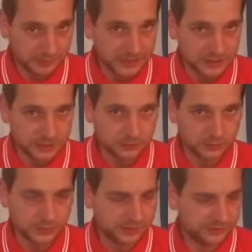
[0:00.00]
make sure all
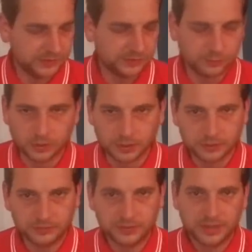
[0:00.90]
this stuff
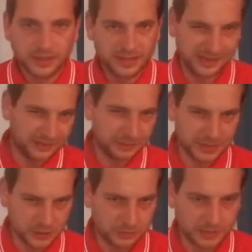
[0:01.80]
works and to
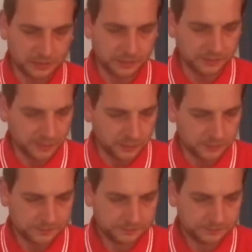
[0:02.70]
make sure I'm happy with it all.